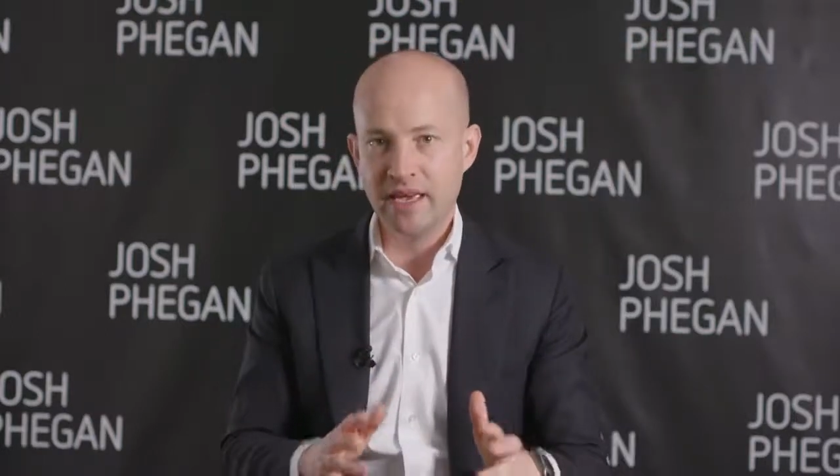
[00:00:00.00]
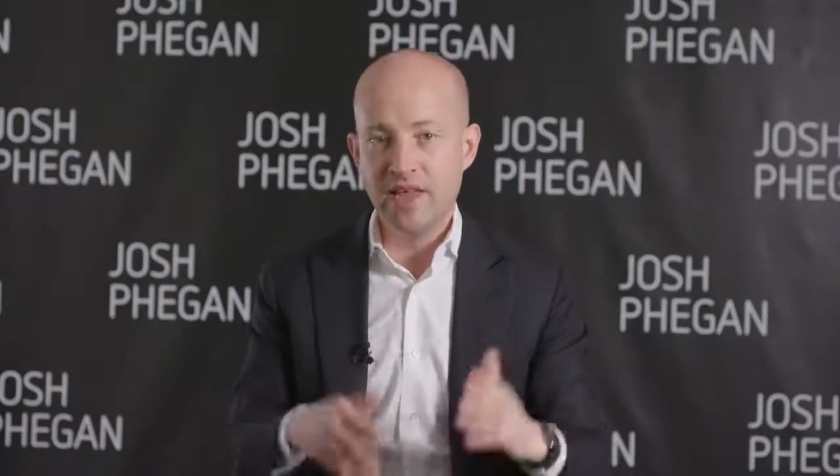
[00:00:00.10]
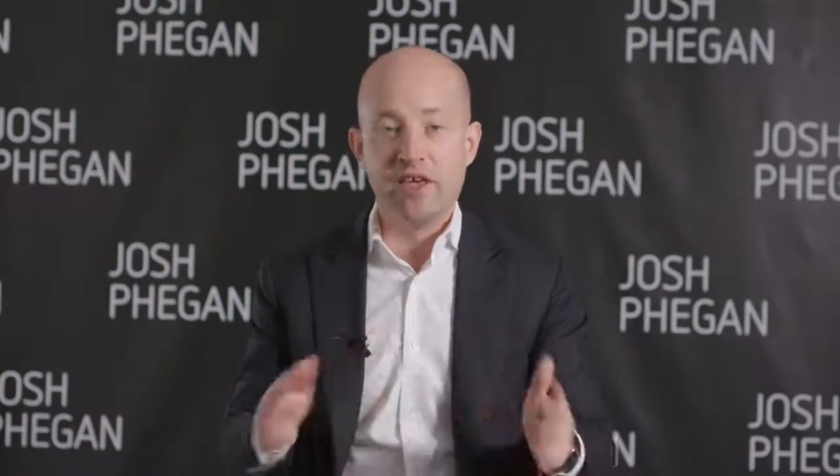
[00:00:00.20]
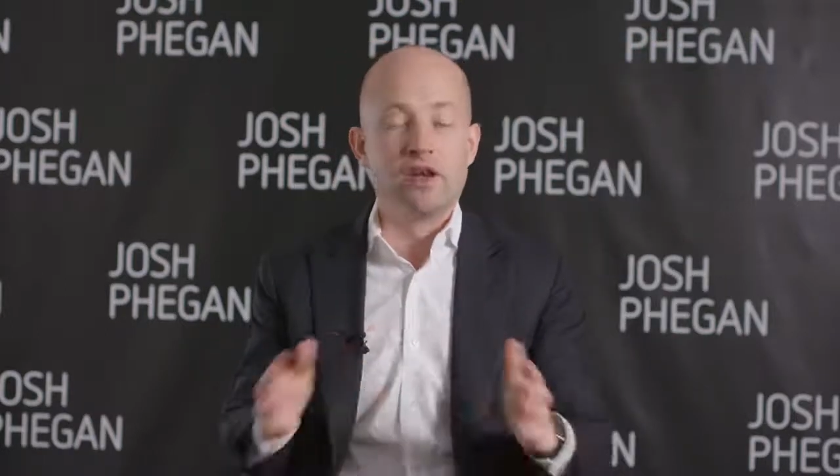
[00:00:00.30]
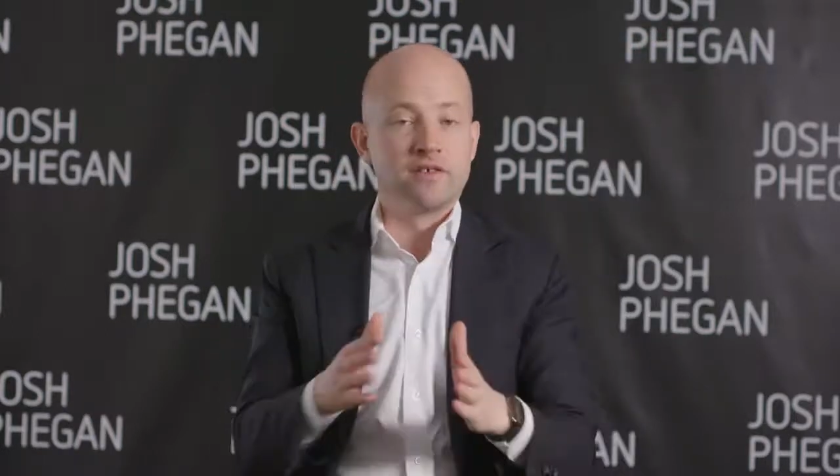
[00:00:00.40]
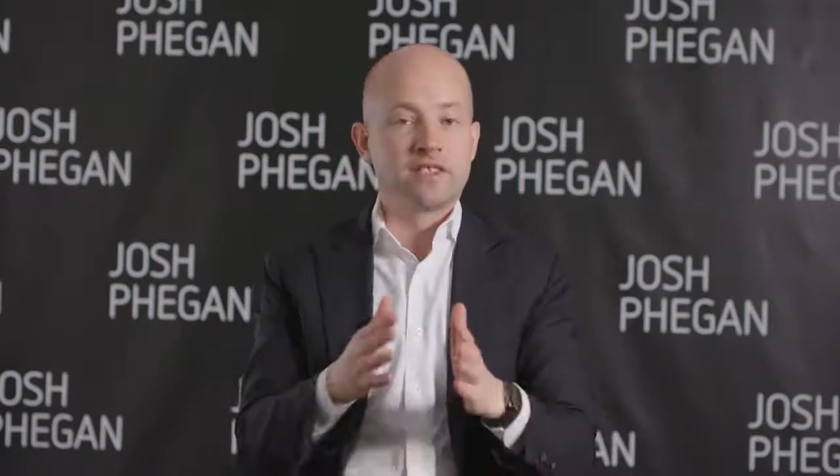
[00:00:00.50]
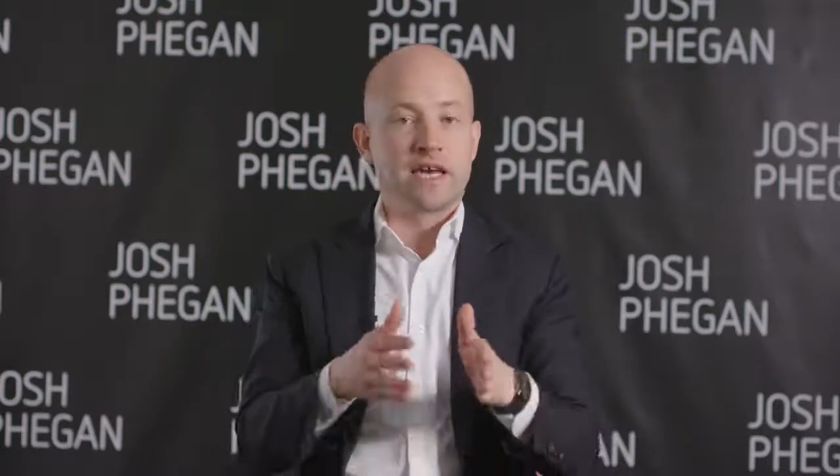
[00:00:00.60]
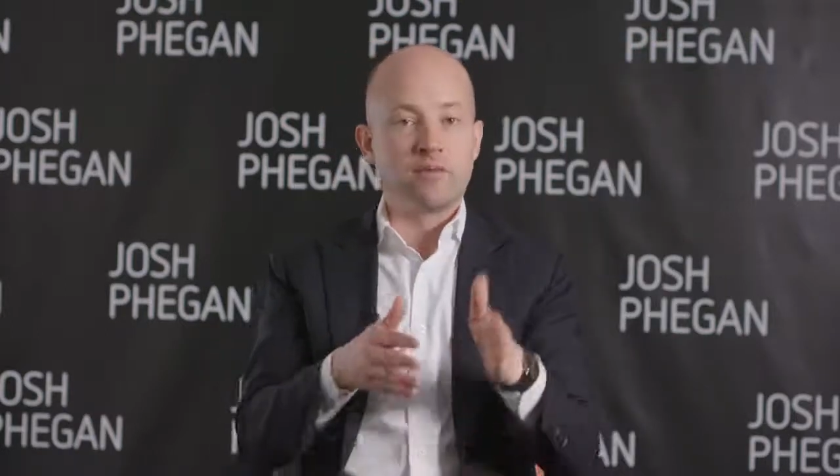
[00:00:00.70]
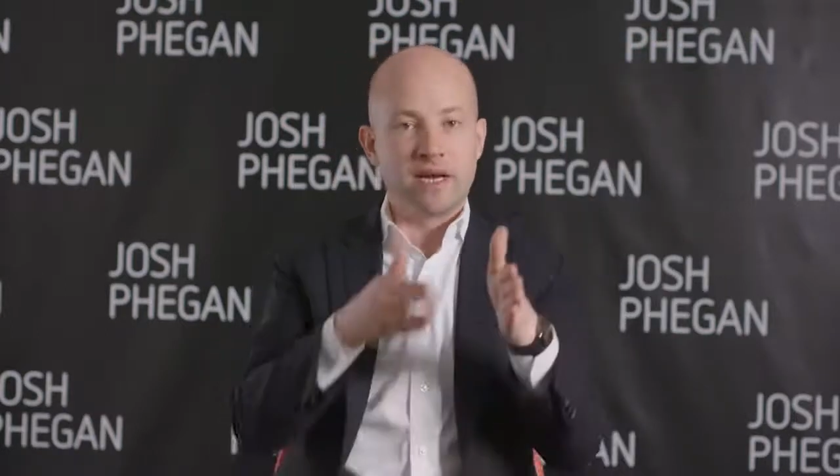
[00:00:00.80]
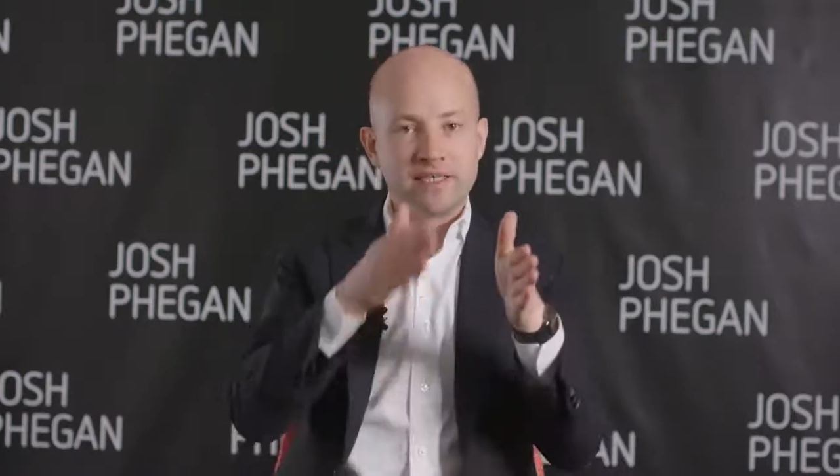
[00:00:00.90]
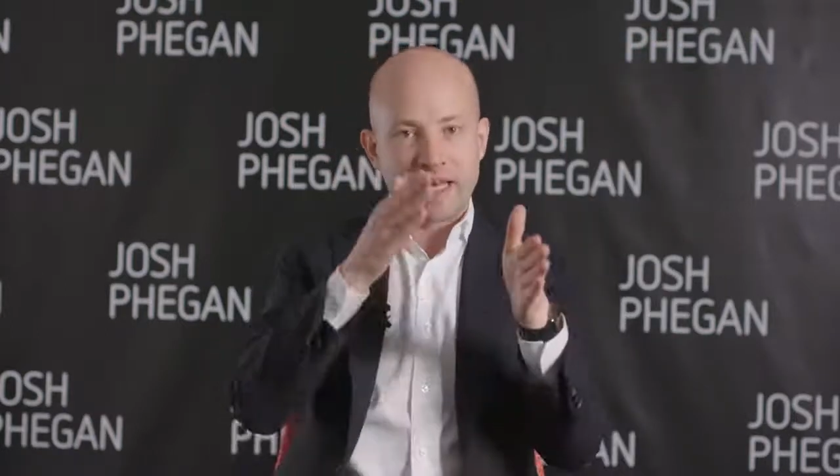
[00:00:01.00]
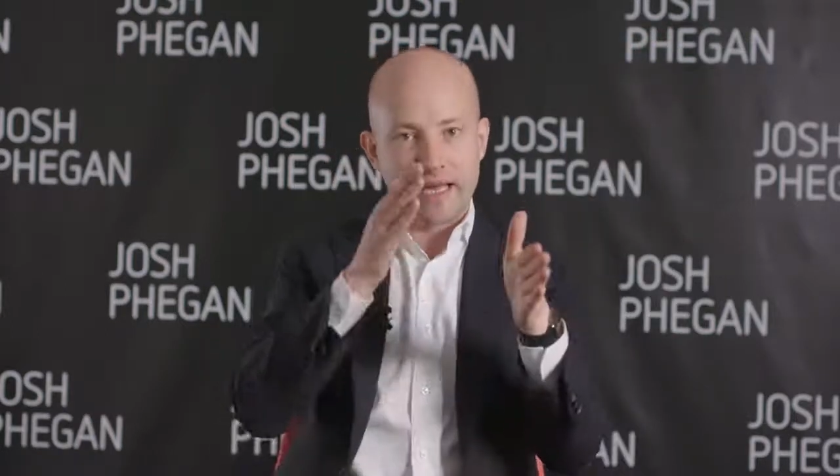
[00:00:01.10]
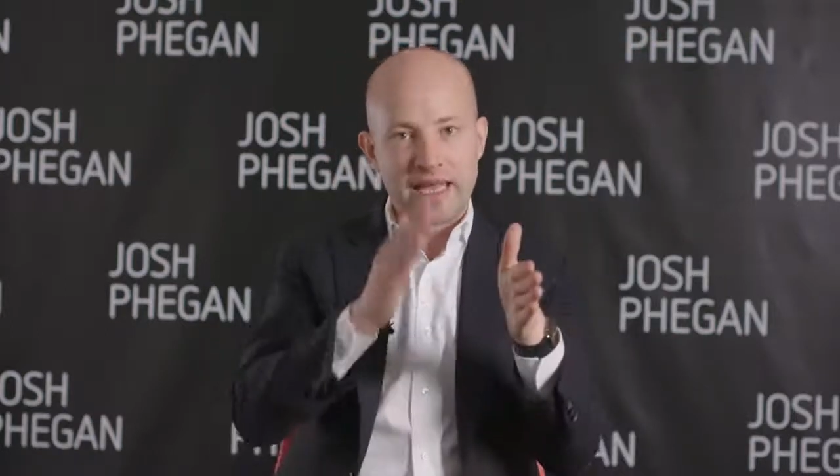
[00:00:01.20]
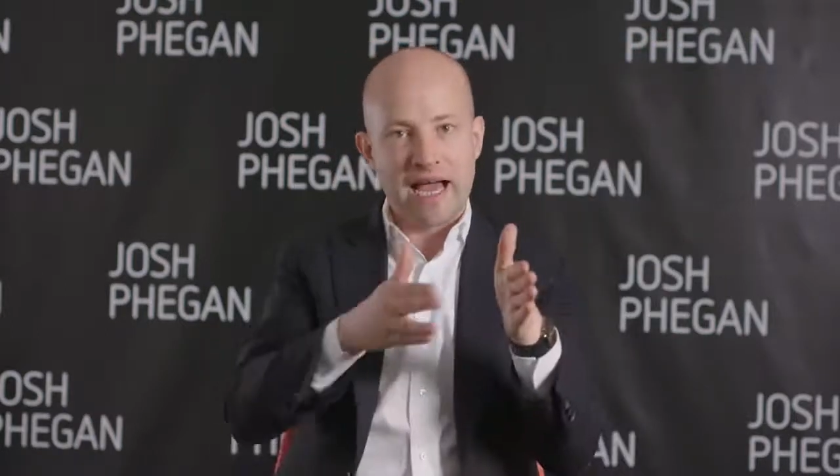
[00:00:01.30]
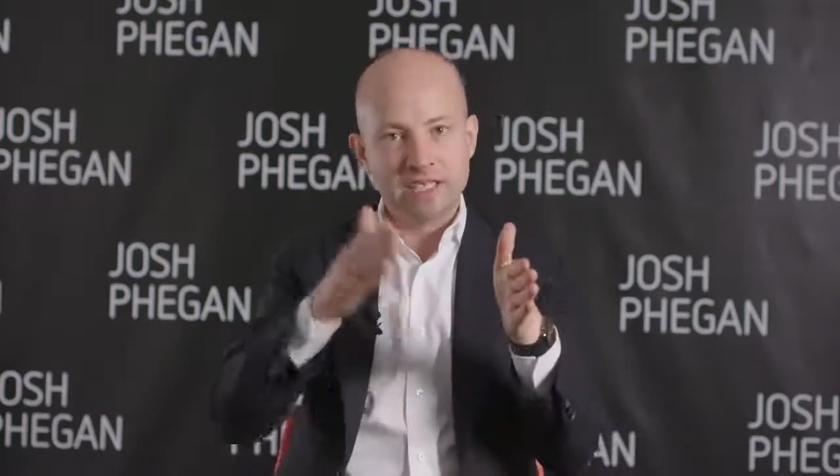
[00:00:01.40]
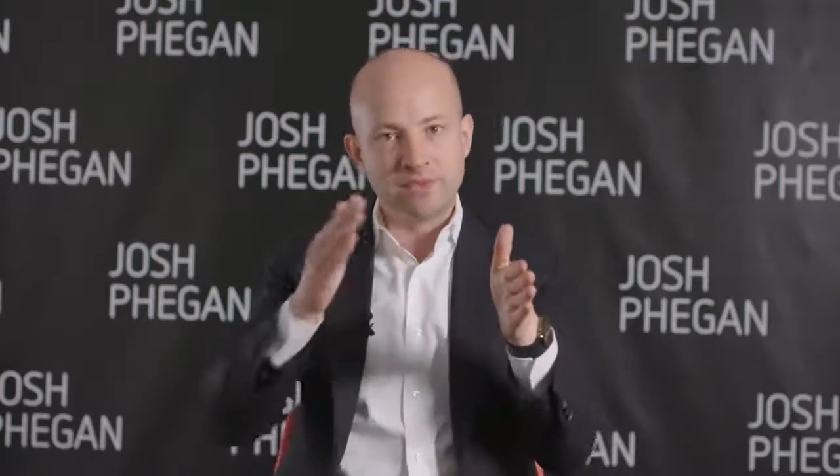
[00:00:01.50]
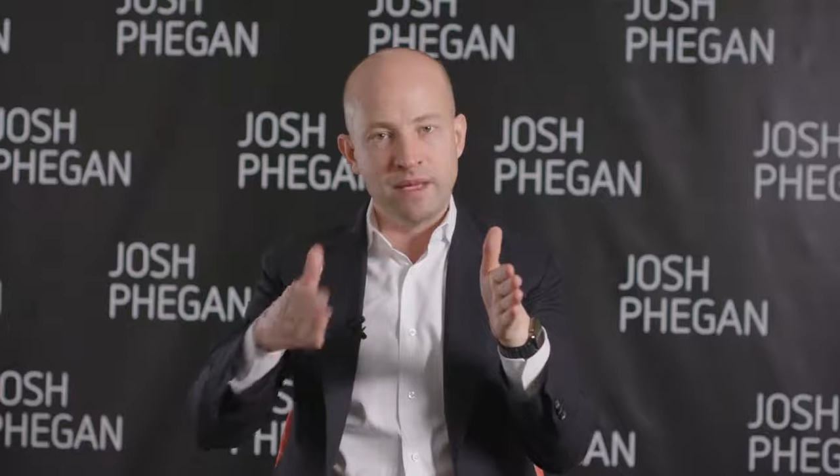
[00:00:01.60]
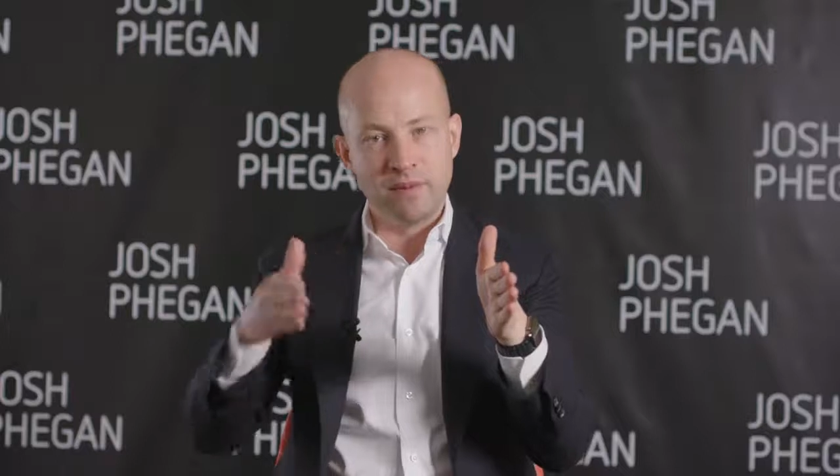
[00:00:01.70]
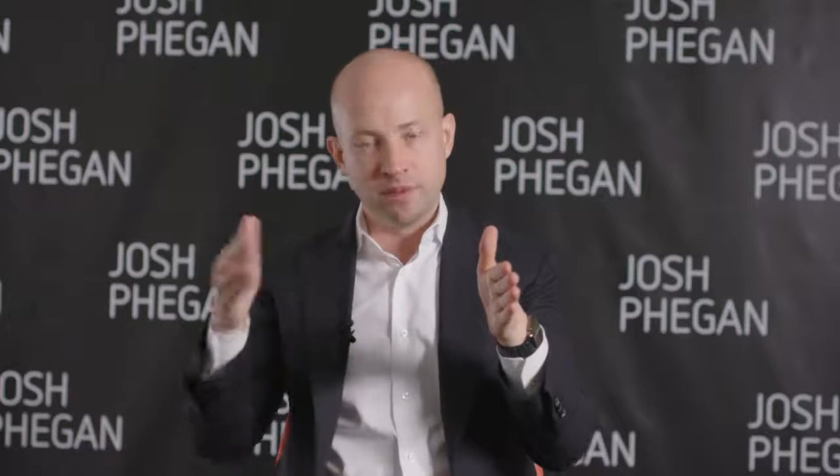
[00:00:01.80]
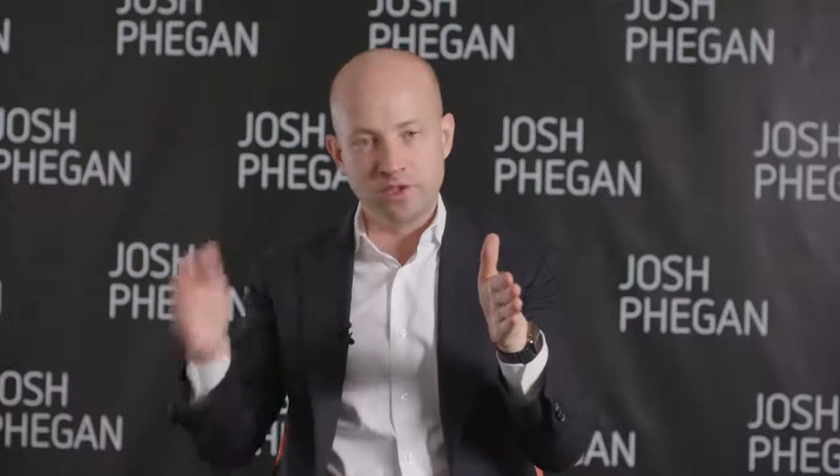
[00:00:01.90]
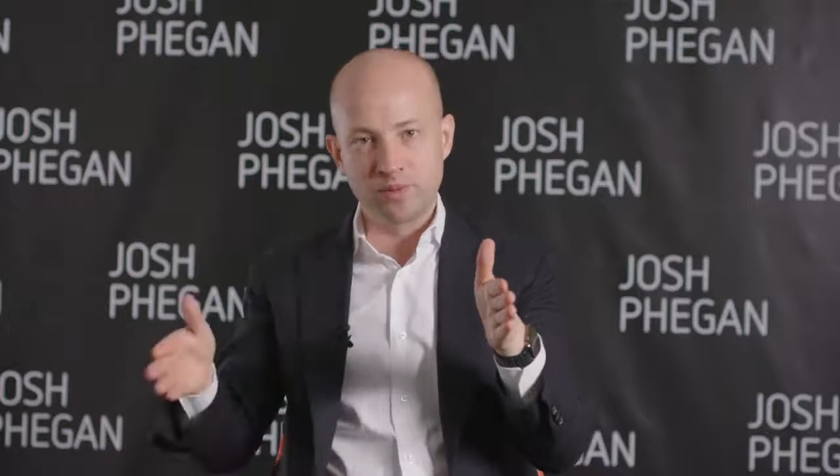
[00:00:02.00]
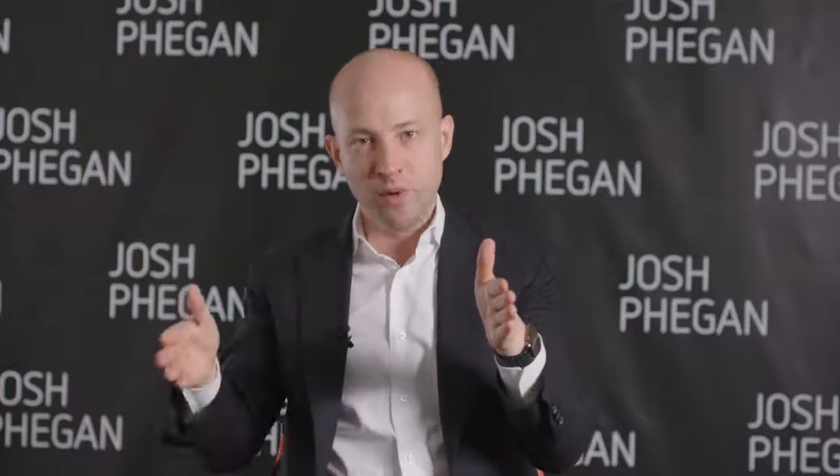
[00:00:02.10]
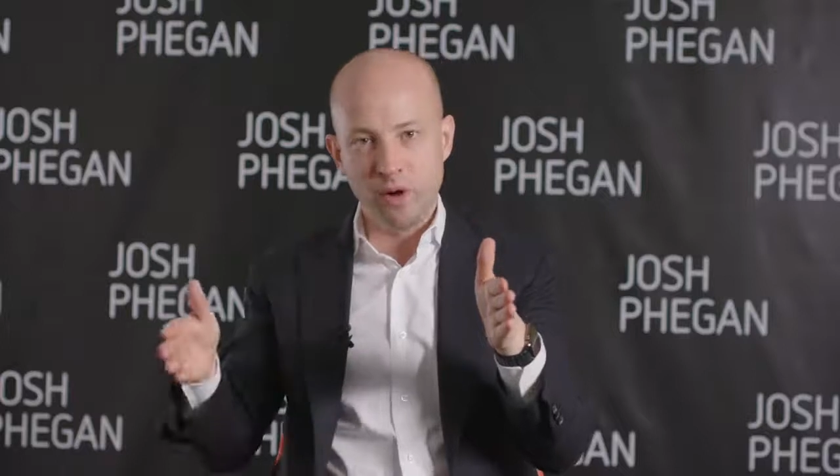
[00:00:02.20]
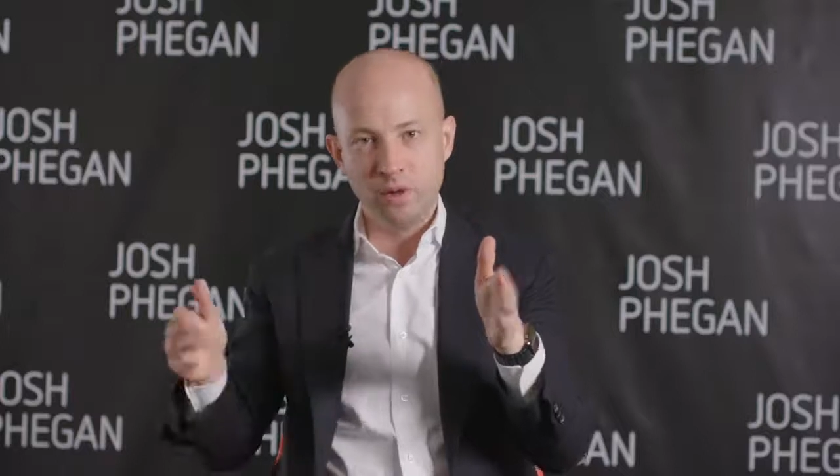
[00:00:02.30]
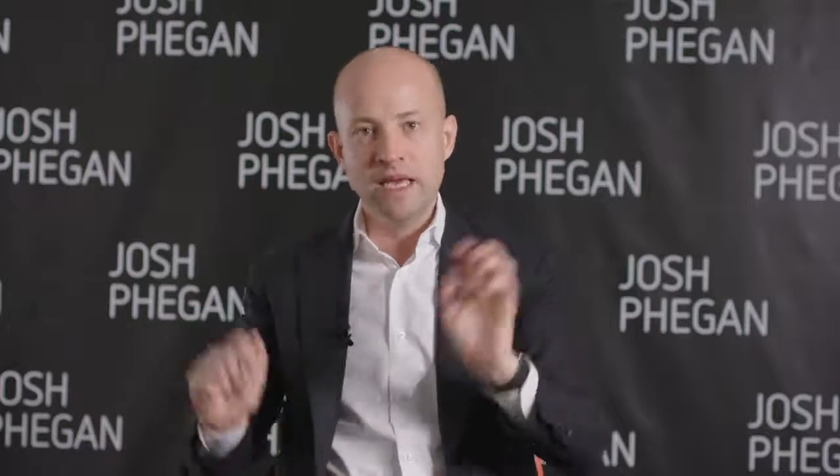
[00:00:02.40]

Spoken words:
Then all of a sudden, when I say large, medium, and small,